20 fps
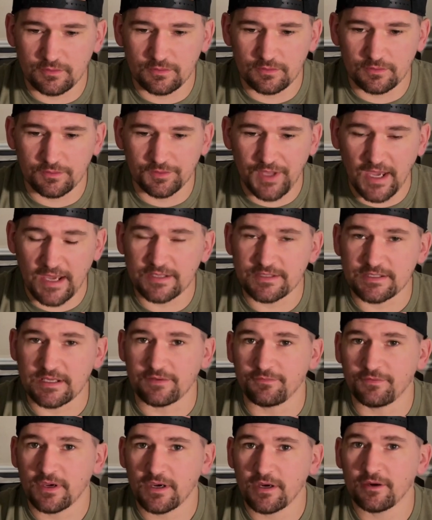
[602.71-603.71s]
that is a
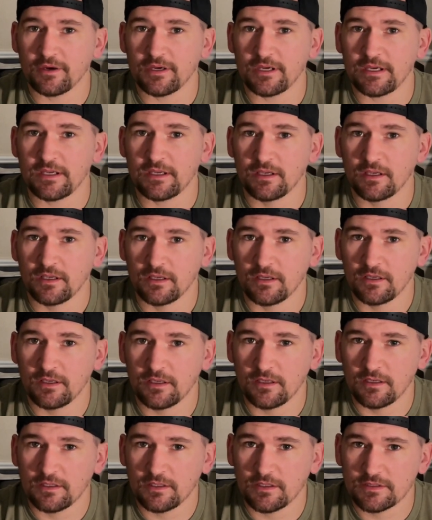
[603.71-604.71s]
very
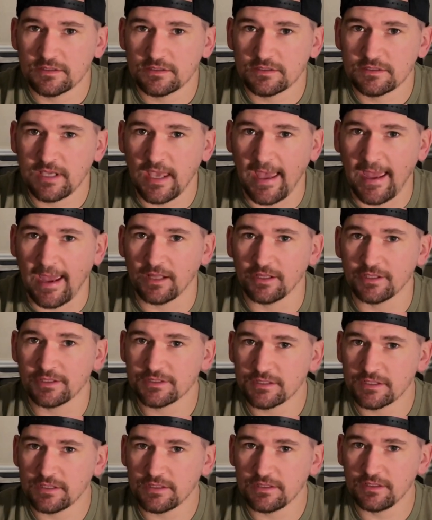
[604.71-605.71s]

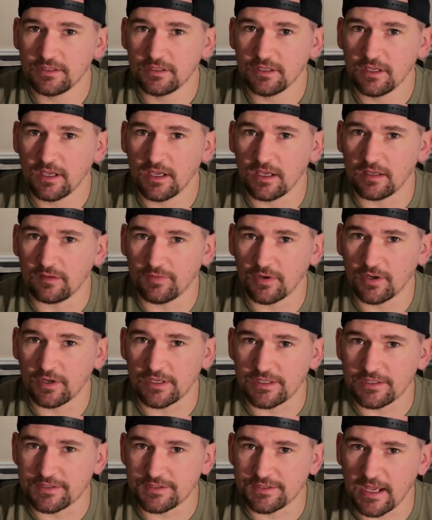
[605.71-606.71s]
talented and
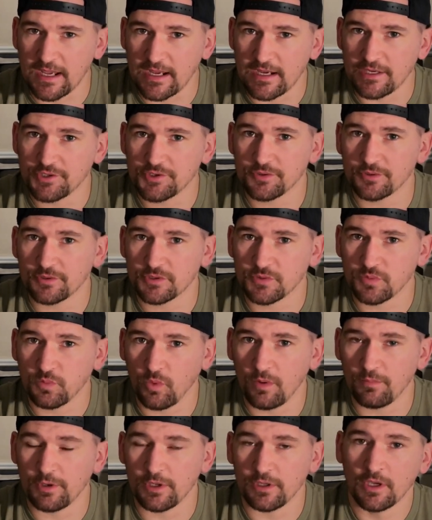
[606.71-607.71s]
very dangerous
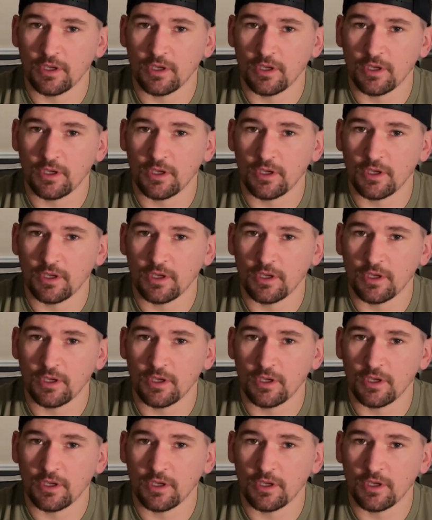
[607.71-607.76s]
woman.